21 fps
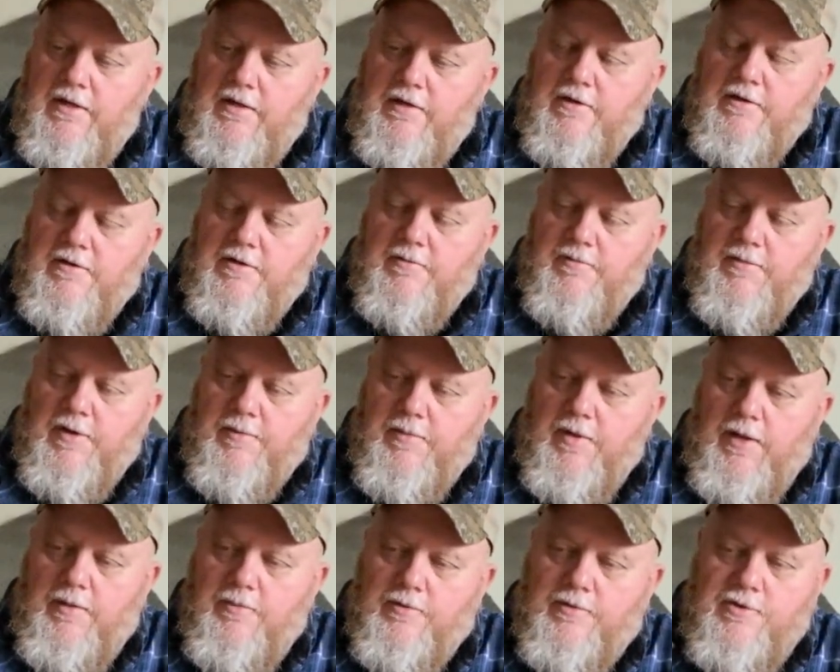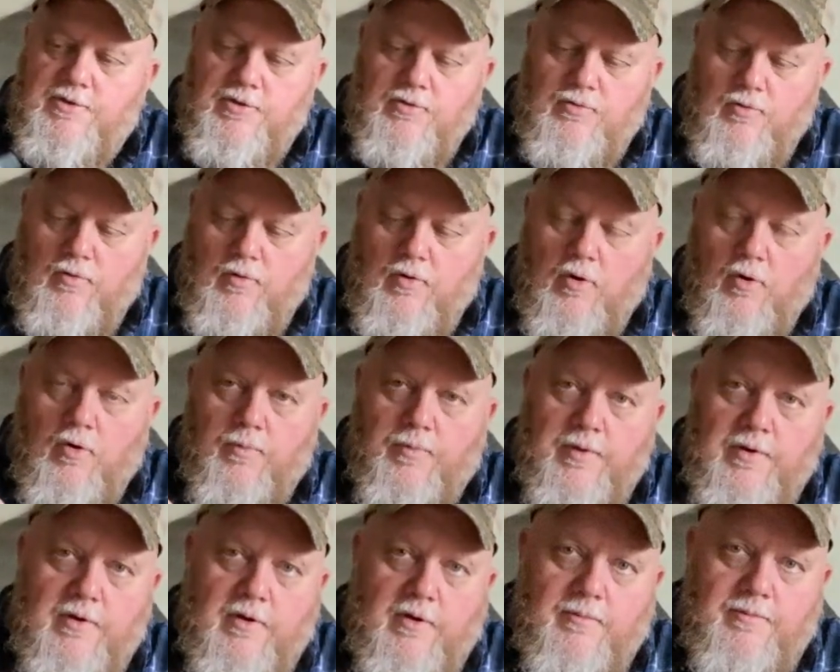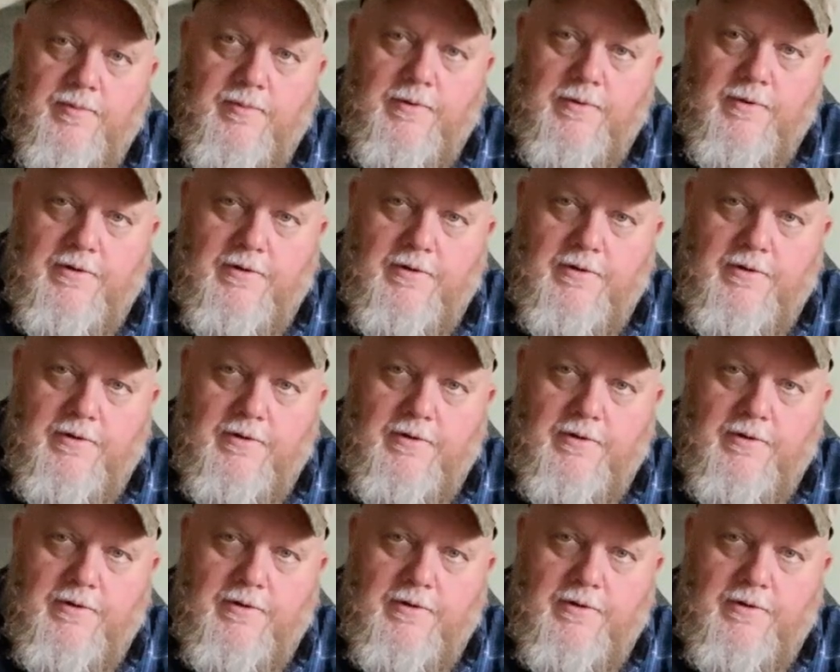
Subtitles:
I'm able to open up,